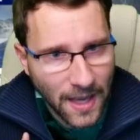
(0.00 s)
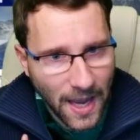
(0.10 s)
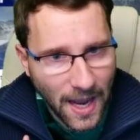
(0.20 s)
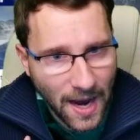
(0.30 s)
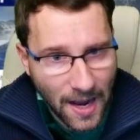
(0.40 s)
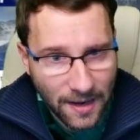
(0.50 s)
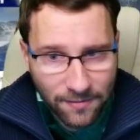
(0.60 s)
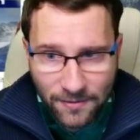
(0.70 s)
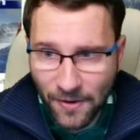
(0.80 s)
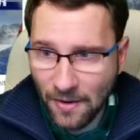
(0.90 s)
And I
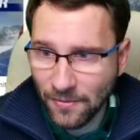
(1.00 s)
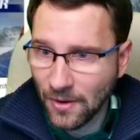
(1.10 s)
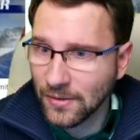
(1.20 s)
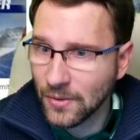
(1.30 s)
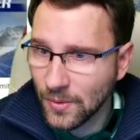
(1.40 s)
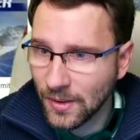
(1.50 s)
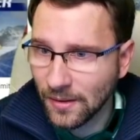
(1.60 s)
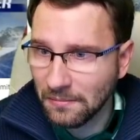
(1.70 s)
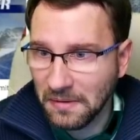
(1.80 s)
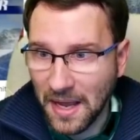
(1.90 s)
even found on
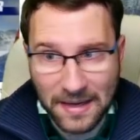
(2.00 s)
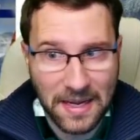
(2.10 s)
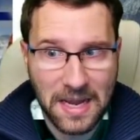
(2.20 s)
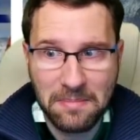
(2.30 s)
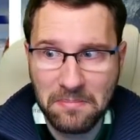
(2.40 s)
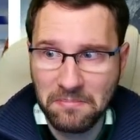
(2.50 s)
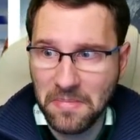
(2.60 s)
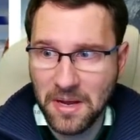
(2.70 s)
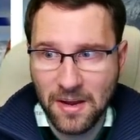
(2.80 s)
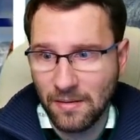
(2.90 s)
Google a game
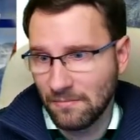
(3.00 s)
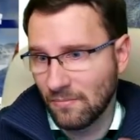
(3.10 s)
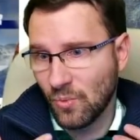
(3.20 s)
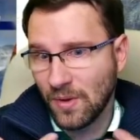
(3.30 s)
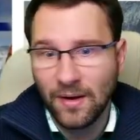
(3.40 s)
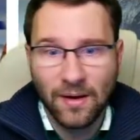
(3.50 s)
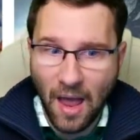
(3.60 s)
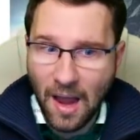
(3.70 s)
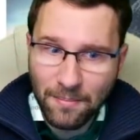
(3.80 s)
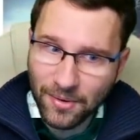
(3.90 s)
with a
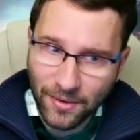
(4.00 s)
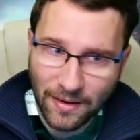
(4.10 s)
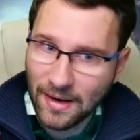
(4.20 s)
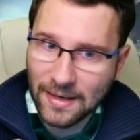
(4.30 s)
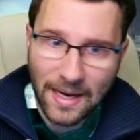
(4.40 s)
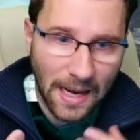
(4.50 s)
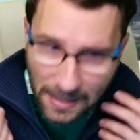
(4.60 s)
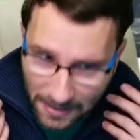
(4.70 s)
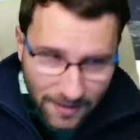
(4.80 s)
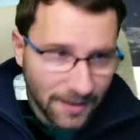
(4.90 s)
climber, an
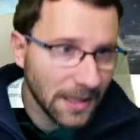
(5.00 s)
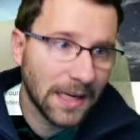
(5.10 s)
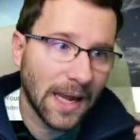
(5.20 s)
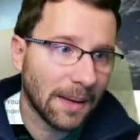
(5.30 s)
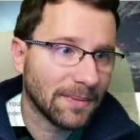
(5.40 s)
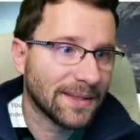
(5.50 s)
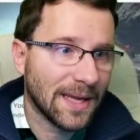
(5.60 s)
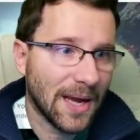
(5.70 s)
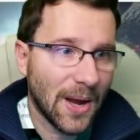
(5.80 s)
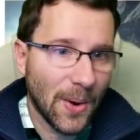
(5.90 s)
indie game.
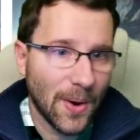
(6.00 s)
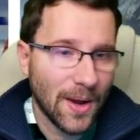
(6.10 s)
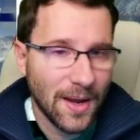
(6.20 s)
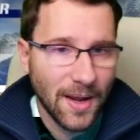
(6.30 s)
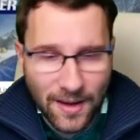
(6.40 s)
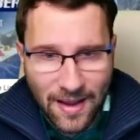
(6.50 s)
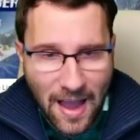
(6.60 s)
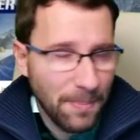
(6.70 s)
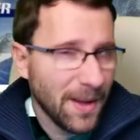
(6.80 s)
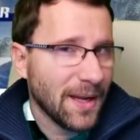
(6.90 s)
So
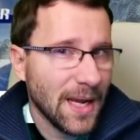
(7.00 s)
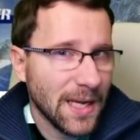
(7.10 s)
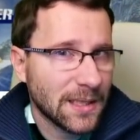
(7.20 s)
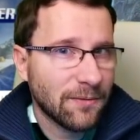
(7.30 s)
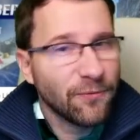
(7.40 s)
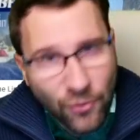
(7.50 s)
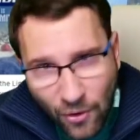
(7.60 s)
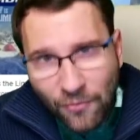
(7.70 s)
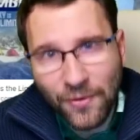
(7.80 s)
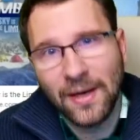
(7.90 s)
Epic is
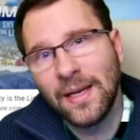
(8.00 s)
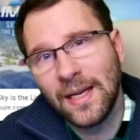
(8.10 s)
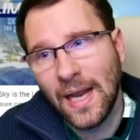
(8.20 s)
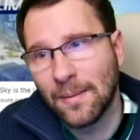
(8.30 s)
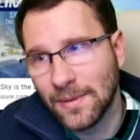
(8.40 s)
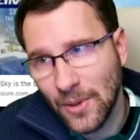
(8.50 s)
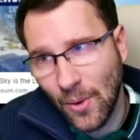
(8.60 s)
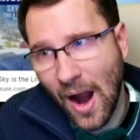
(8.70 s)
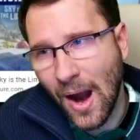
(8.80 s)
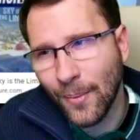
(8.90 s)
full of indie games. So
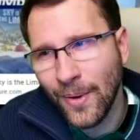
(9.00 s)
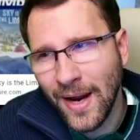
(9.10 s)
are we